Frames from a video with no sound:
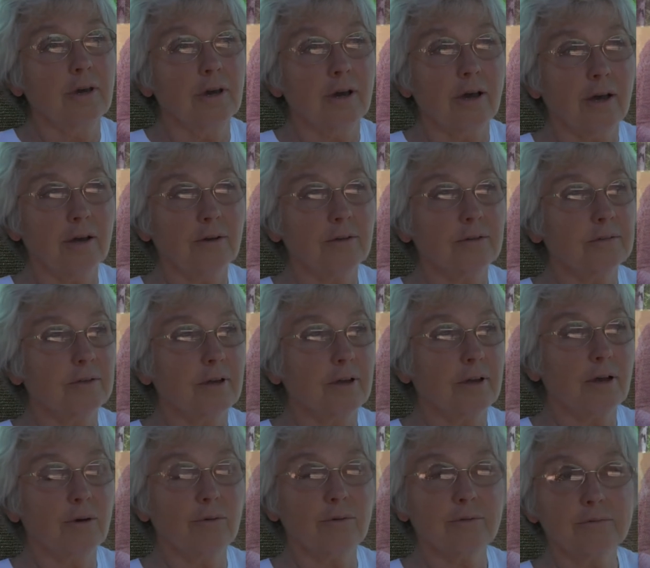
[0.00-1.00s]
I
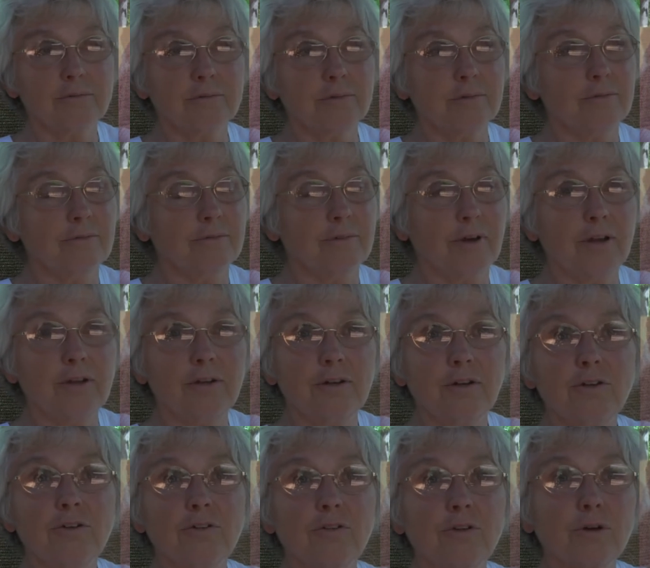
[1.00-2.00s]
got invited
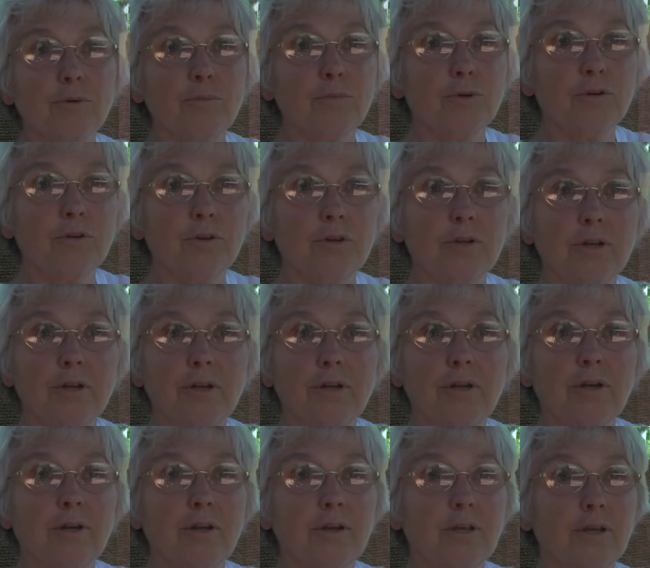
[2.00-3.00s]
into the
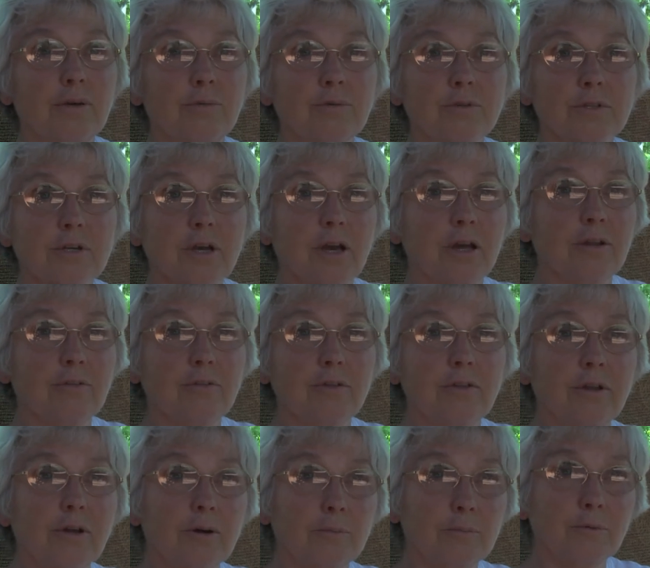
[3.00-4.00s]
community, and he was kind of in
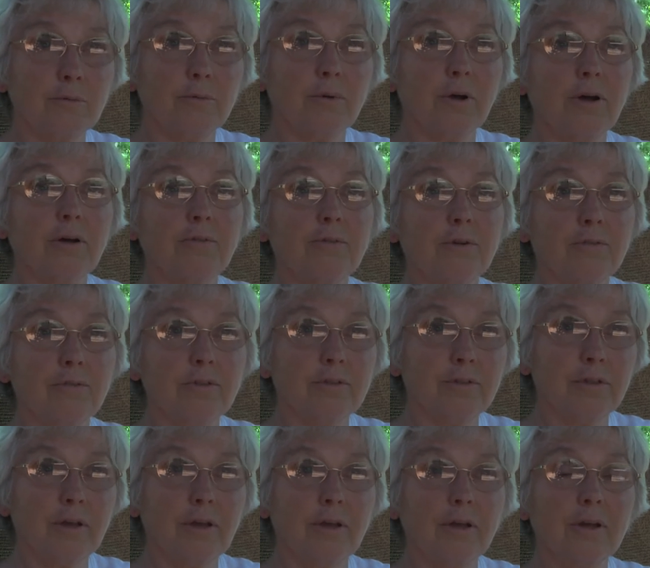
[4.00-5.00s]
the upper rung of
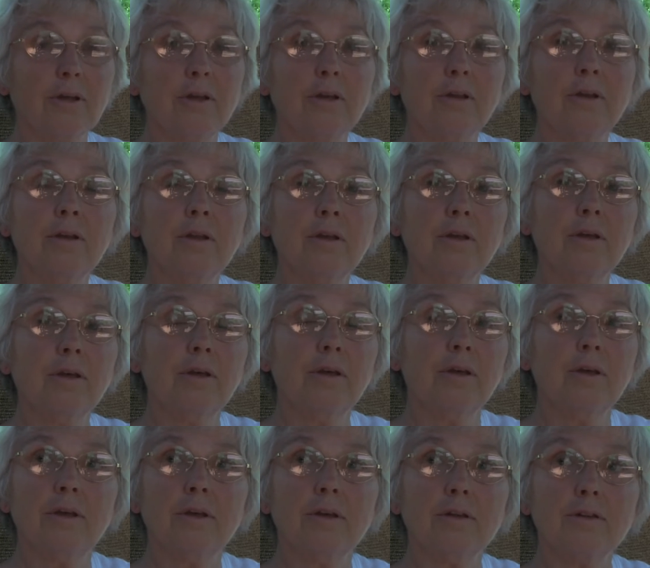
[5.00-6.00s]
everything,
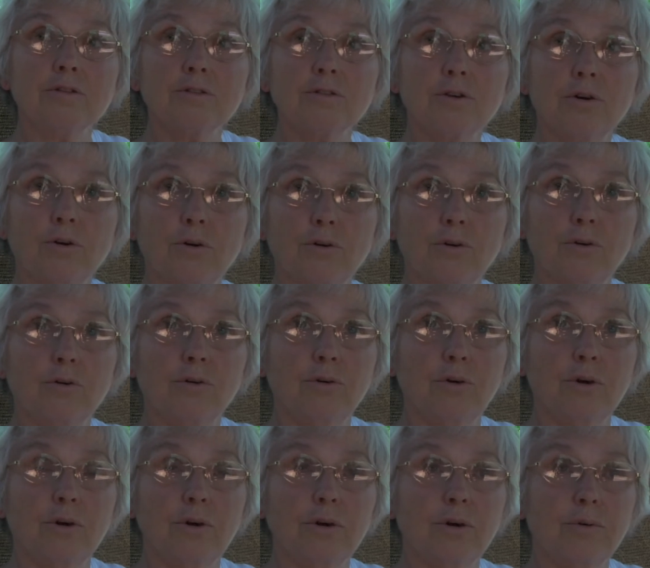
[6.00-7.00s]
and so
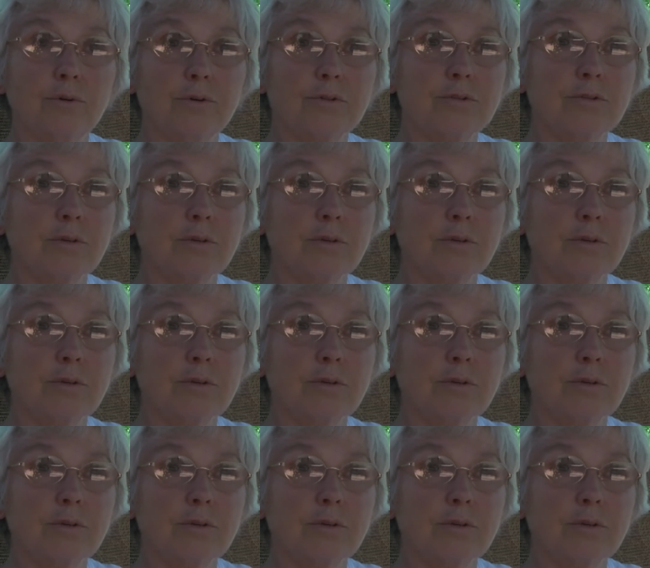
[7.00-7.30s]
it was